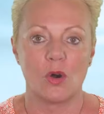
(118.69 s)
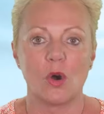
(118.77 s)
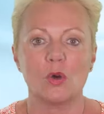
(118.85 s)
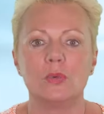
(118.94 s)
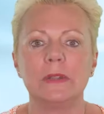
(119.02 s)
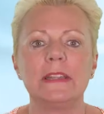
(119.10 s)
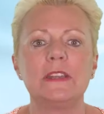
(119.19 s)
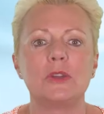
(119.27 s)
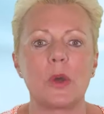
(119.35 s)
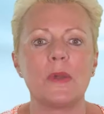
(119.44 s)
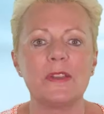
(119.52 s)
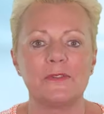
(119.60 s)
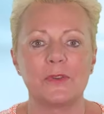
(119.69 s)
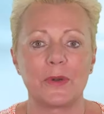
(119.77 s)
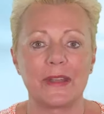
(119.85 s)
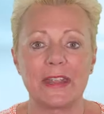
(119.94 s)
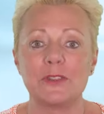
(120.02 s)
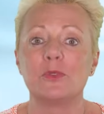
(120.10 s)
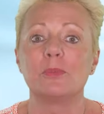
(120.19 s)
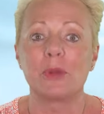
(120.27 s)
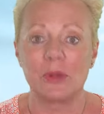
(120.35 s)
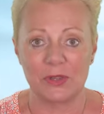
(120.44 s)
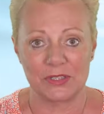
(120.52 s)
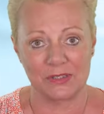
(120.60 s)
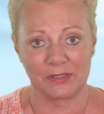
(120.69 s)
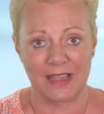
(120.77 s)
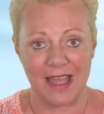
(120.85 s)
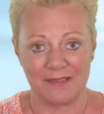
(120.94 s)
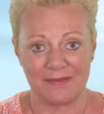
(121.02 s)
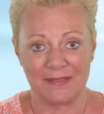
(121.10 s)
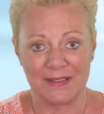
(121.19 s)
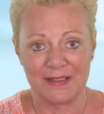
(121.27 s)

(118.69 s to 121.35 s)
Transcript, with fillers: or really going for it in your personal life.